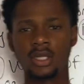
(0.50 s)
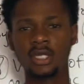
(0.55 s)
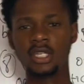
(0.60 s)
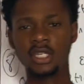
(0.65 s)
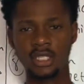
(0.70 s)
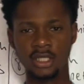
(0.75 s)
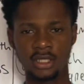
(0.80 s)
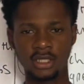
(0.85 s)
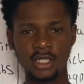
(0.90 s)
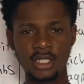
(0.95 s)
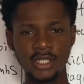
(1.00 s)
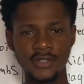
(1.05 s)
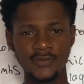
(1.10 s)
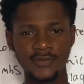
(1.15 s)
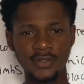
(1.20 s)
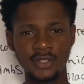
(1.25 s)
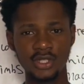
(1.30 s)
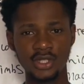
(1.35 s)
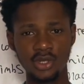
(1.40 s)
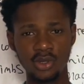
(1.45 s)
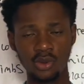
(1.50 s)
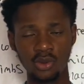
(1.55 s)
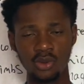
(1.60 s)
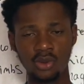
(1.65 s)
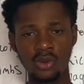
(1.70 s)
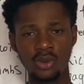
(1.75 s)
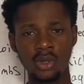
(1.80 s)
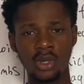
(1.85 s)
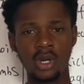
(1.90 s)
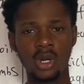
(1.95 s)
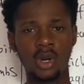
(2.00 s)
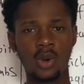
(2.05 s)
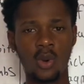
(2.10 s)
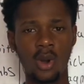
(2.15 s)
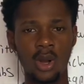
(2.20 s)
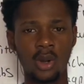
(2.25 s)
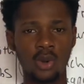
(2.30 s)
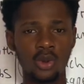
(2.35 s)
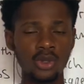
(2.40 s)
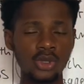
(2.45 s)
In this video, we
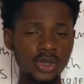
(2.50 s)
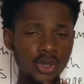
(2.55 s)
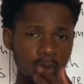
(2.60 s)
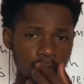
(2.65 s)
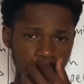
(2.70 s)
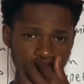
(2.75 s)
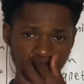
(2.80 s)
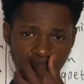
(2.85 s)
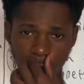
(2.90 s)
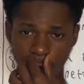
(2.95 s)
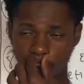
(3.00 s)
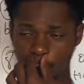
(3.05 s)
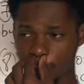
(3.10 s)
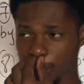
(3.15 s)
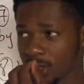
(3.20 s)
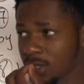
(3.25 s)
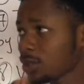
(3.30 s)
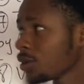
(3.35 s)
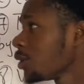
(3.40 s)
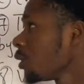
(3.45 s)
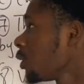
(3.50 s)
are going to be solving